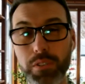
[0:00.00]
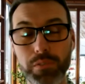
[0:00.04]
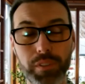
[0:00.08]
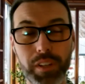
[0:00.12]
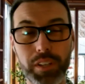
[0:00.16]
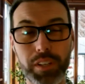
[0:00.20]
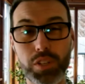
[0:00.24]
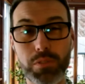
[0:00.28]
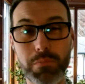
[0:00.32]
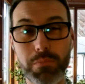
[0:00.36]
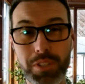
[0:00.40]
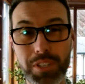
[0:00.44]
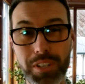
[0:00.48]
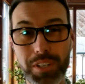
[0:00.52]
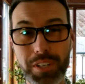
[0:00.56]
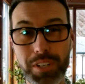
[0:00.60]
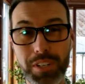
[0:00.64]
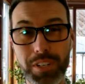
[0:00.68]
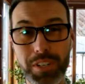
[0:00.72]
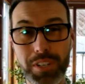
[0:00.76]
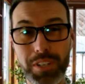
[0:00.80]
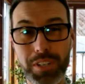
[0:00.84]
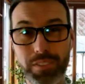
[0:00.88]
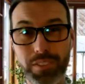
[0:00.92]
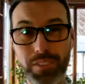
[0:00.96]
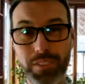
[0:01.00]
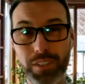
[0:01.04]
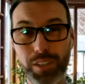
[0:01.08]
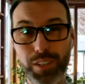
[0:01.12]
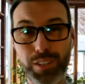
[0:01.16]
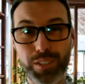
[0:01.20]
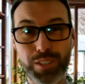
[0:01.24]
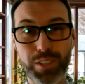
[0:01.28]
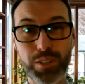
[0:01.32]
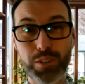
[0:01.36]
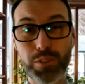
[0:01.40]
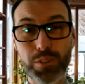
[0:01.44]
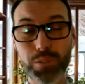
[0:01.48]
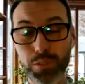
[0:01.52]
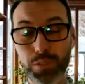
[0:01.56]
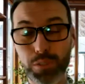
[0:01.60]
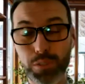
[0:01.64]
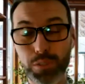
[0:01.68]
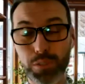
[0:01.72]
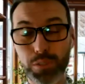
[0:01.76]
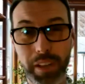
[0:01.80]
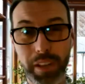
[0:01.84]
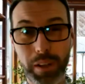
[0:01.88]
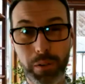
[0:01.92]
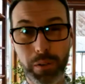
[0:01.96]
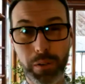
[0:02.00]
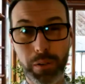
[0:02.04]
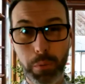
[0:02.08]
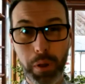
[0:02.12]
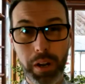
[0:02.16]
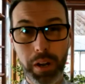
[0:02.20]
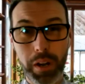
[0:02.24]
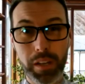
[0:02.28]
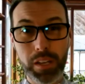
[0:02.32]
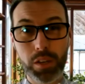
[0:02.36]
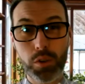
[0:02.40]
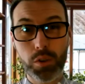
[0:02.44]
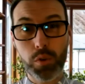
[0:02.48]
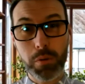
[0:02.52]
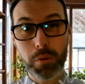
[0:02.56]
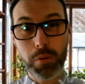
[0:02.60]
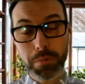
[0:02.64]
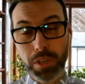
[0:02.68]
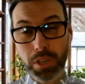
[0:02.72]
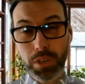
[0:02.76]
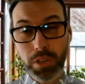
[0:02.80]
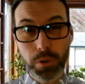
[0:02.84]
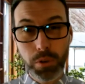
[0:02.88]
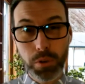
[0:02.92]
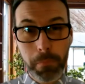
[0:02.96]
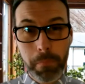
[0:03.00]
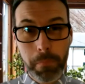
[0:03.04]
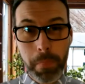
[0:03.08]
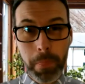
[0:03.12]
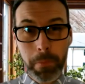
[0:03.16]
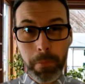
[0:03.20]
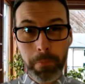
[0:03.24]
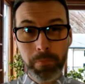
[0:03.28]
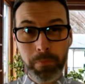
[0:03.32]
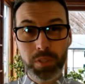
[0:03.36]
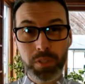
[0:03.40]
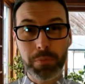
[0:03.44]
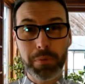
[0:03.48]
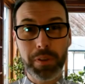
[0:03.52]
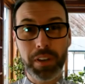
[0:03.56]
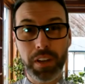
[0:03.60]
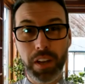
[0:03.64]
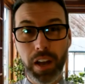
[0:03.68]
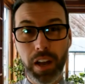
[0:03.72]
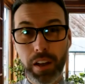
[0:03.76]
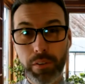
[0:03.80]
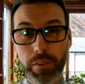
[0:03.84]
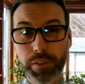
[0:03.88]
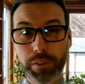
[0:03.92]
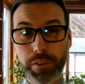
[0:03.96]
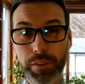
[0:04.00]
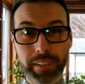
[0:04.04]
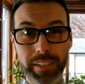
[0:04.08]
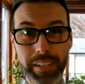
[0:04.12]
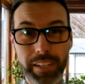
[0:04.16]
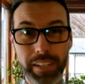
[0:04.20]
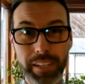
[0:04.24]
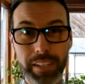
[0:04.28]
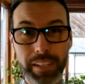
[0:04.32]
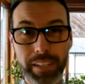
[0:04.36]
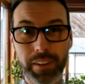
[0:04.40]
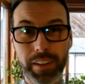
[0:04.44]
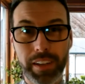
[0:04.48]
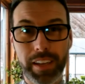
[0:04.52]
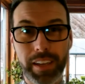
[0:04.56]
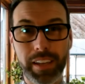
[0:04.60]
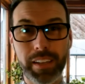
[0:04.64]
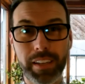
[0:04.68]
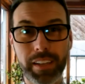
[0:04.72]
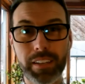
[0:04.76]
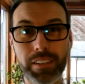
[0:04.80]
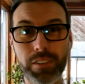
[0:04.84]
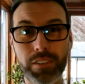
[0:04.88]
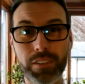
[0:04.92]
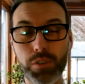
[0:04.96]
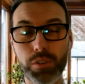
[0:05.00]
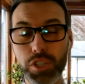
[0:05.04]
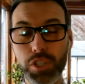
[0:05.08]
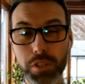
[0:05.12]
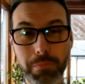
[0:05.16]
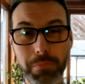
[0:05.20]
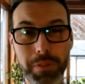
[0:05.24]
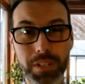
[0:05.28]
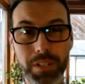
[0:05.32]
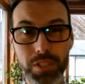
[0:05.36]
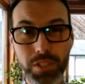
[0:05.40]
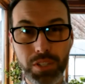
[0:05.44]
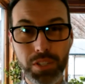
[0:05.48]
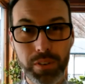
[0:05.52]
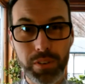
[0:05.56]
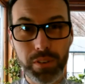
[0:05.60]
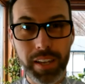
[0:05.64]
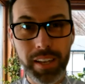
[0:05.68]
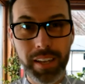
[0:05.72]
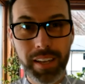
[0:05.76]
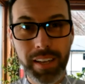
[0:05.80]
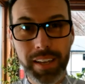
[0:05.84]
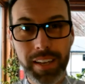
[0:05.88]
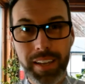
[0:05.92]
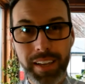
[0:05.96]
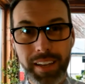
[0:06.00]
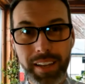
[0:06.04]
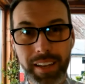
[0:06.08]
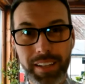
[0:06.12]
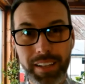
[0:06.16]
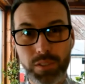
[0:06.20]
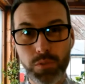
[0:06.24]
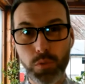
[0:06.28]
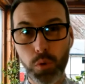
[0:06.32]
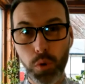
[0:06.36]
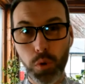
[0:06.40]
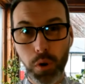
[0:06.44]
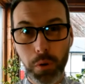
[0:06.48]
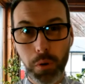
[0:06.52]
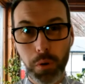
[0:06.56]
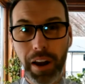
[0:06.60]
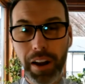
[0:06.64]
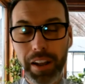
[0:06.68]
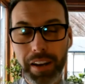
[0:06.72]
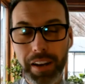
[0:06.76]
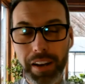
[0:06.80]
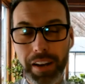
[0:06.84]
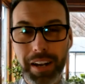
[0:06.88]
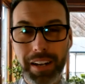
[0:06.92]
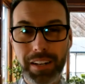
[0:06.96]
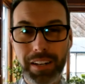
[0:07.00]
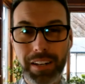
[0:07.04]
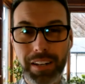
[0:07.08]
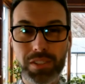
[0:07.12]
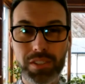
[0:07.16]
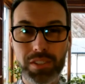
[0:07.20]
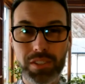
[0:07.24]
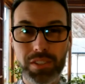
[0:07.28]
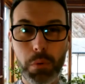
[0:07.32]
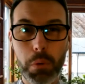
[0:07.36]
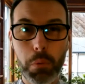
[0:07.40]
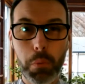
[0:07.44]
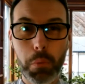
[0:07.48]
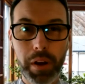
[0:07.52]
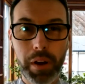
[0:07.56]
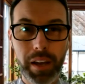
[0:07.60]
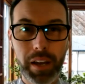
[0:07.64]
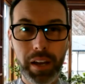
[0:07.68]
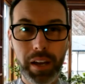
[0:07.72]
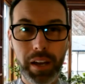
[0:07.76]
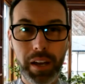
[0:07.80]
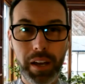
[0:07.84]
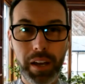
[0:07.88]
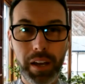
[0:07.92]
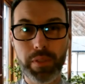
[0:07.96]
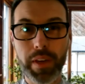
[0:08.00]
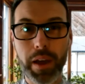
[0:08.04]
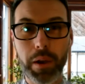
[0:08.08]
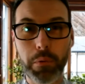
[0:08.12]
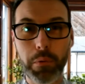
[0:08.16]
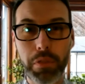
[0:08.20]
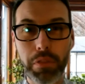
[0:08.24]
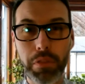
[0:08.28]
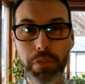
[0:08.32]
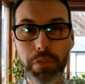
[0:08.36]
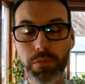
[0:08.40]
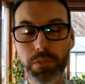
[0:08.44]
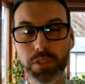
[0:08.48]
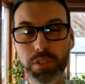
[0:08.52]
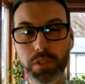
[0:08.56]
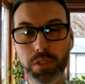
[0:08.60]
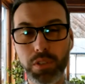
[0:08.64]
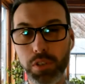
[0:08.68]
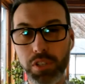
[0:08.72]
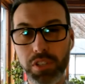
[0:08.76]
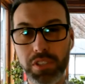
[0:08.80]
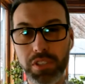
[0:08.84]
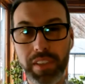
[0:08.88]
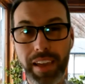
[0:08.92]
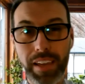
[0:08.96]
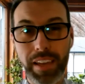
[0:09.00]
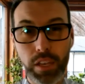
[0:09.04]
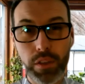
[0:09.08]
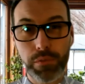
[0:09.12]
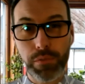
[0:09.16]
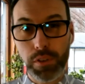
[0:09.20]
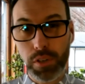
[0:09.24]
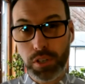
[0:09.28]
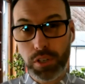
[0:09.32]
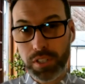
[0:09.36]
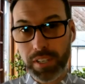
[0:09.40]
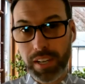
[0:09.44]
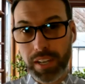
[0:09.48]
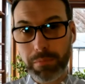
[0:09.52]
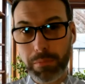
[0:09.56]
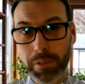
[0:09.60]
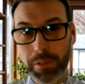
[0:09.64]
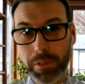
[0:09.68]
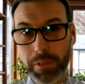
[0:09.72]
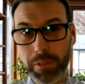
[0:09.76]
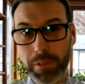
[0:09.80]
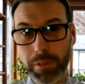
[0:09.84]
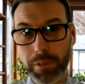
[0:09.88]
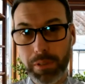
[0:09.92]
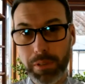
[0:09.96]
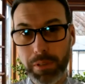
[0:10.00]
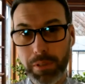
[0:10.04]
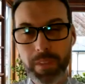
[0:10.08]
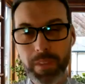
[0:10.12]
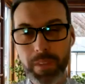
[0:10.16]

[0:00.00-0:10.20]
of lecture material to continue your learning. We want to equip you to be a confident leader in Christian ministry, and that's what we're about at Knox, and so we want to help do that with you. So we just thank you for your time today. And